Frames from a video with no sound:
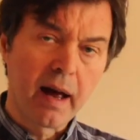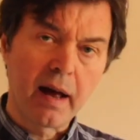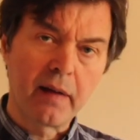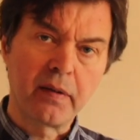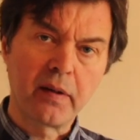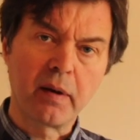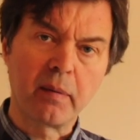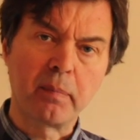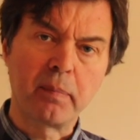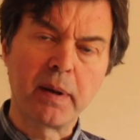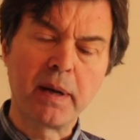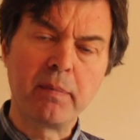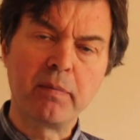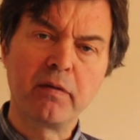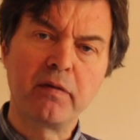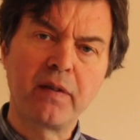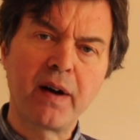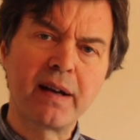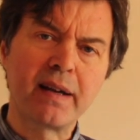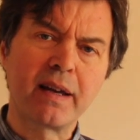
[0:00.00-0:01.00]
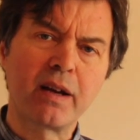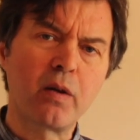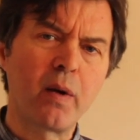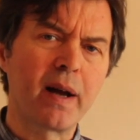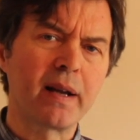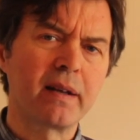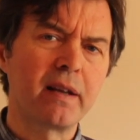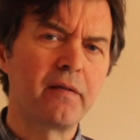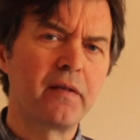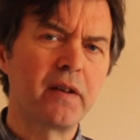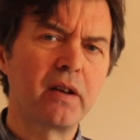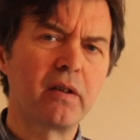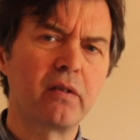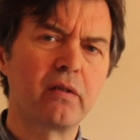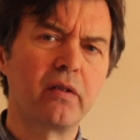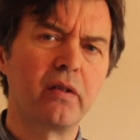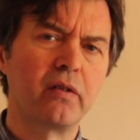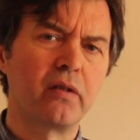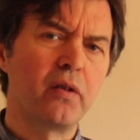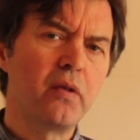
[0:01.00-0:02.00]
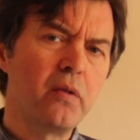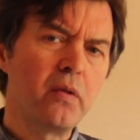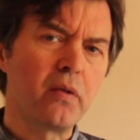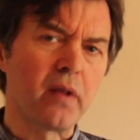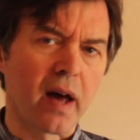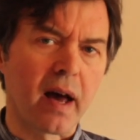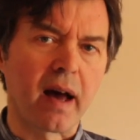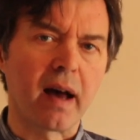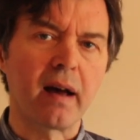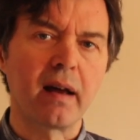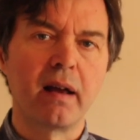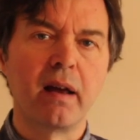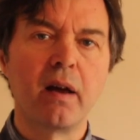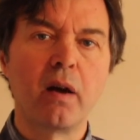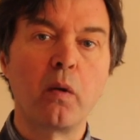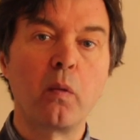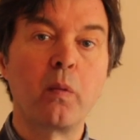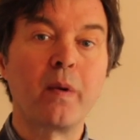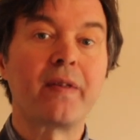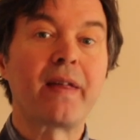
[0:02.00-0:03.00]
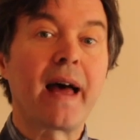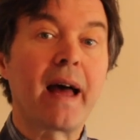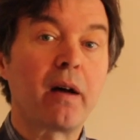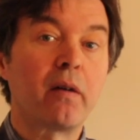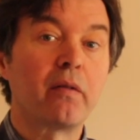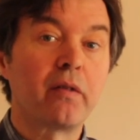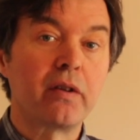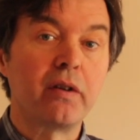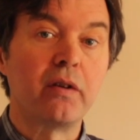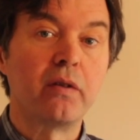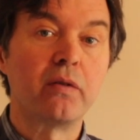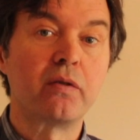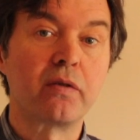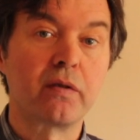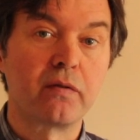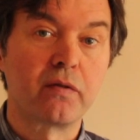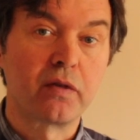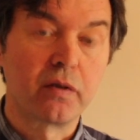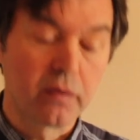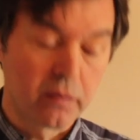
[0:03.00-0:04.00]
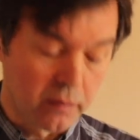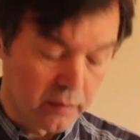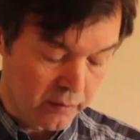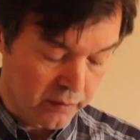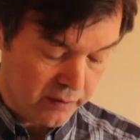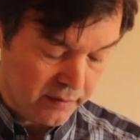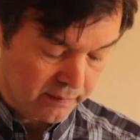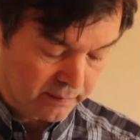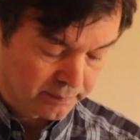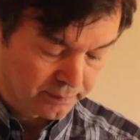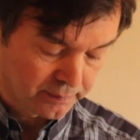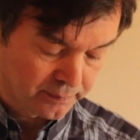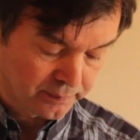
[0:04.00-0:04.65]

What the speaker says: And that people find it quite difficult to do that without the use of tools.